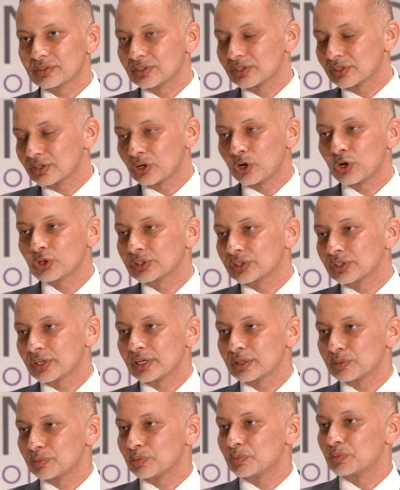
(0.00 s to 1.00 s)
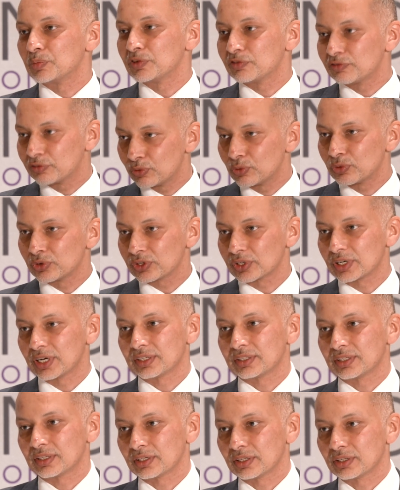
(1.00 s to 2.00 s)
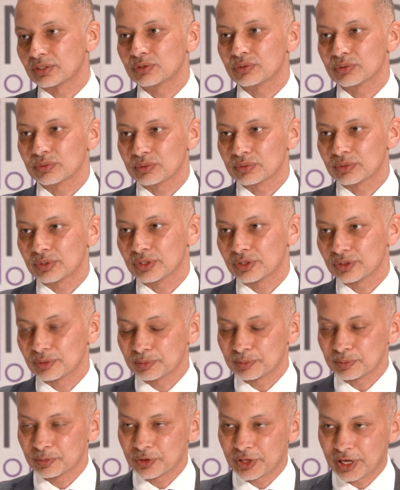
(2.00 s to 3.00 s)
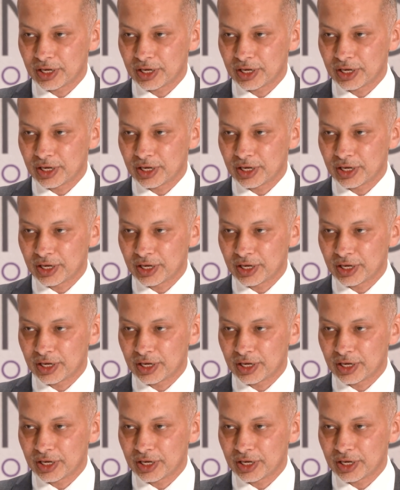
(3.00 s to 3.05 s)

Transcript: the clot type before getting into um,